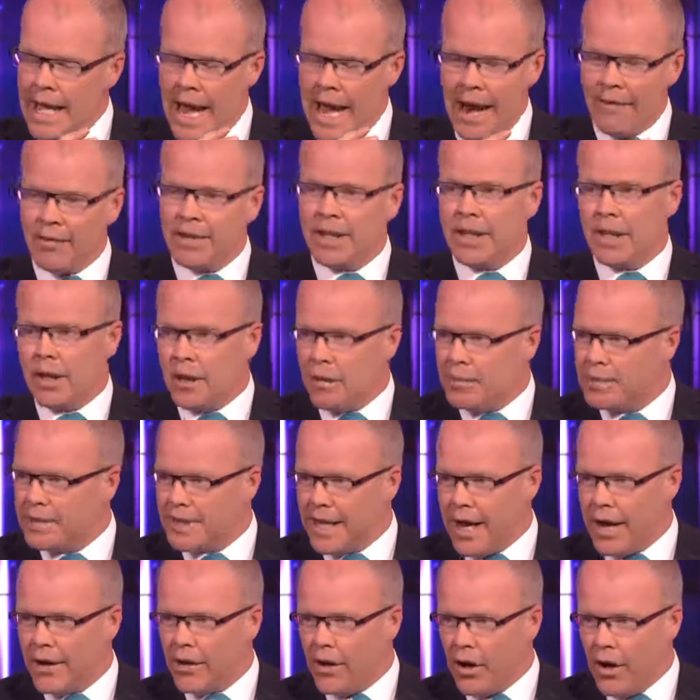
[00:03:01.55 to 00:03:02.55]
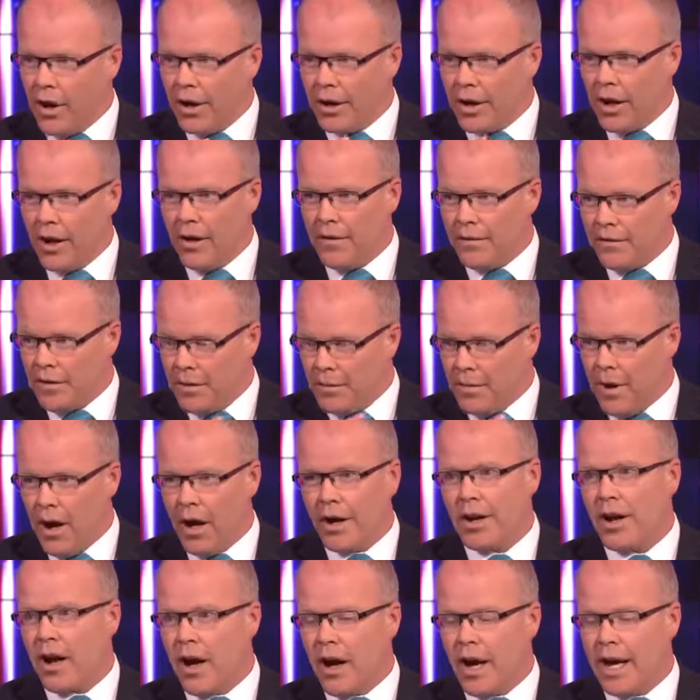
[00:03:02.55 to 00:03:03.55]
everything comes down on, from
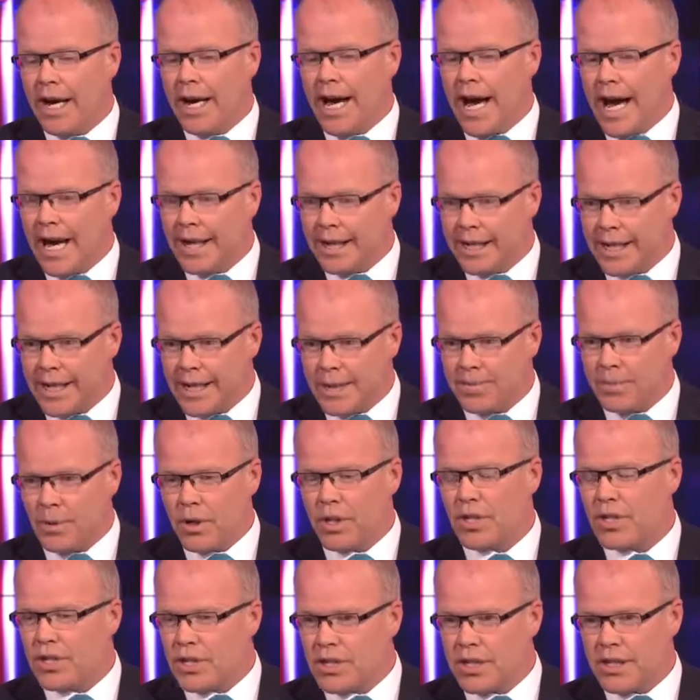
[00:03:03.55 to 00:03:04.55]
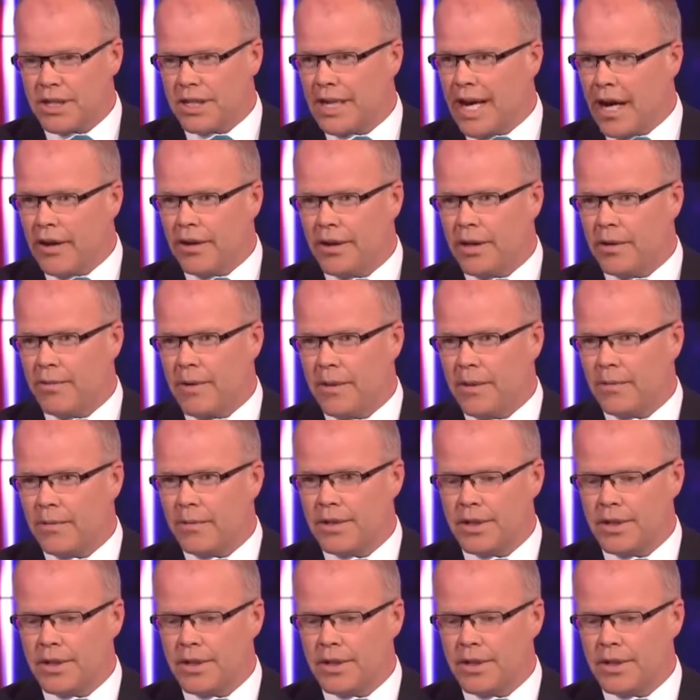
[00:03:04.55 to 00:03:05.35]
on high and is pushed Martin, down. Is that